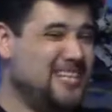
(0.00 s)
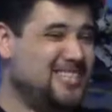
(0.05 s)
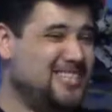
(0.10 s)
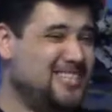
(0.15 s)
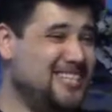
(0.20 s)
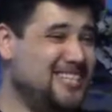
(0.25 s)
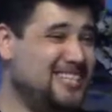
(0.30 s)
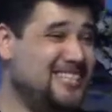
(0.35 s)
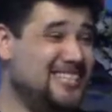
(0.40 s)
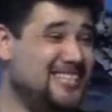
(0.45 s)

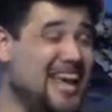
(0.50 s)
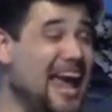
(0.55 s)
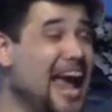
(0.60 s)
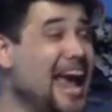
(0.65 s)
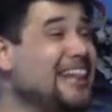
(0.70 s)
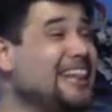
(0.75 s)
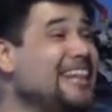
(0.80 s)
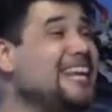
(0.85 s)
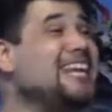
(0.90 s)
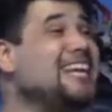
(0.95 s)
she's
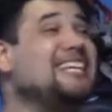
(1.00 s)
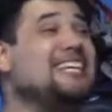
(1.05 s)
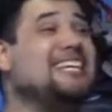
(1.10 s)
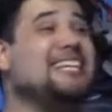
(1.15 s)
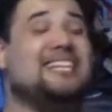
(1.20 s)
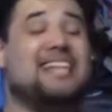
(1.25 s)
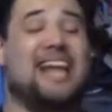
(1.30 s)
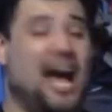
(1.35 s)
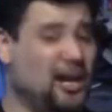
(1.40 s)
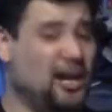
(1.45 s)
technically
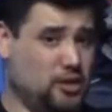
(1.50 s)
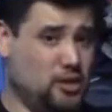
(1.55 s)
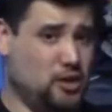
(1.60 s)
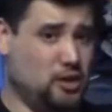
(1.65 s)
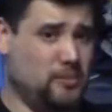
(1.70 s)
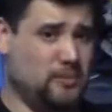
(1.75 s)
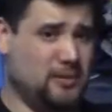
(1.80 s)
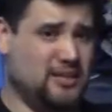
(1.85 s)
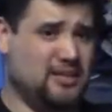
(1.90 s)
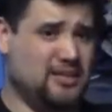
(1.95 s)
not a
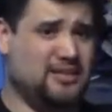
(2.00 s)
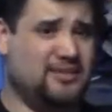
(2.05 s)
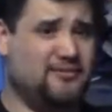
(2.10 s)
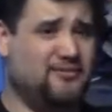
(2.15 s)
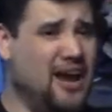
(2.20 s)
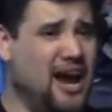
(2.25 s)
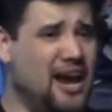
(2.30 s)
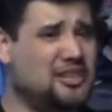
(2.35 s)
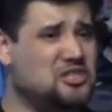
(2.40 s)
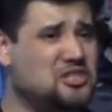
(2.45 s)
human. In
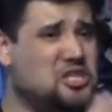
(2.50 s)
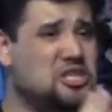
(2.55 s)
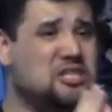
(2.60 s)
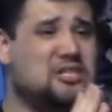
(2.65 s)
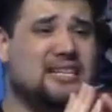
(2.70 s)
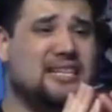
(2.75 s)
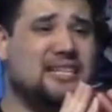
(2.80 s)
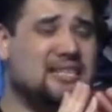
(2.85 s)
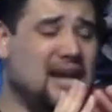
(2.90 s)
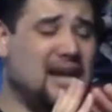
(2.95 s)
fact, she's
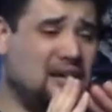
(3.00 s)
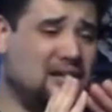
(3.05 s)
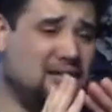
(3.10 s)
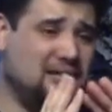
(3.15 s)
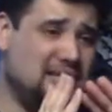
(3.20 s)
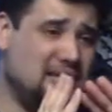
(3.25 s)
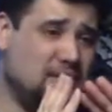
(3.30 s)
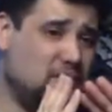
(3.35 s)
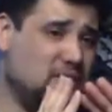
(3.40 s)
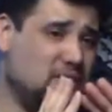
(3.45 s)
an
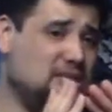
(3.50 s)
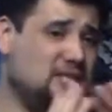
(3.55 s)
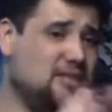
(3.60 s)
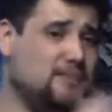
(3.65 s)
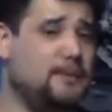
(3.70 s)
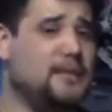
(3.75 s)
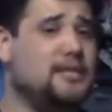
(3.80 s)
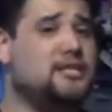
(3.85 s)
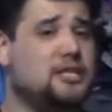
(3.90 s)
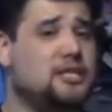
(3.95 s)
entirely different
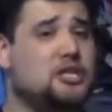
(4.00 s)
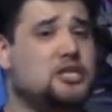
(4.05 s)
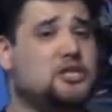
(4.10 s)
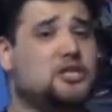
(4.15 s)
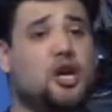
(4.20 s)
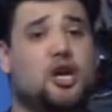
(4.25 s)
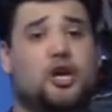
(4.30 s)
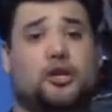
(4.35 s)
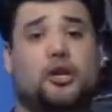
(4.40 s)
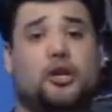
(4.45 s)
species
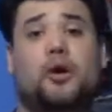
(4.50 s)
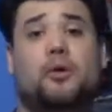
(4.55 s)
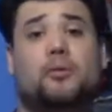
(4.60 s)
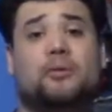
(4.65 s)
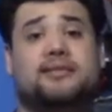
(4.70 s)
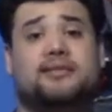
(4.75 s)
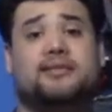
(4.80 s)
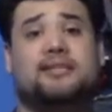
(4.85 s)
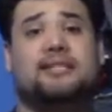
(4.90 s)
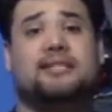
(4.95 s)
known
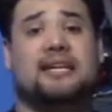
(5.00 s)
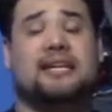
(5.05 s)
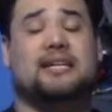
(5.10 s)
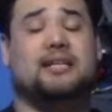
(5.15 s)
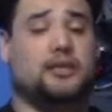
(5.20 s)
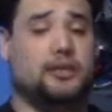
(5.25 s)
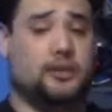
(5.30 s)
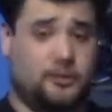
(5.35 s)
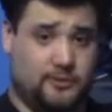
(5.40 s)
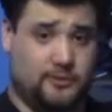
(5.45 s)
as the
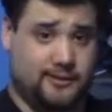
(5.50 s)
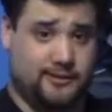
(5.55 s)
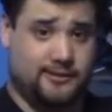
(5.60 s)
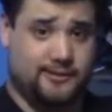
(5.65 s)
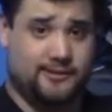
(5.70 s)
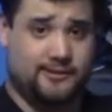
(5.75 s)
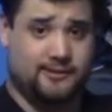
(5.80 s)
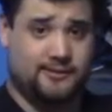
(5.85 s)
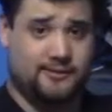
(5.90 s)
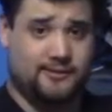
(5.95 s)
Diclonus.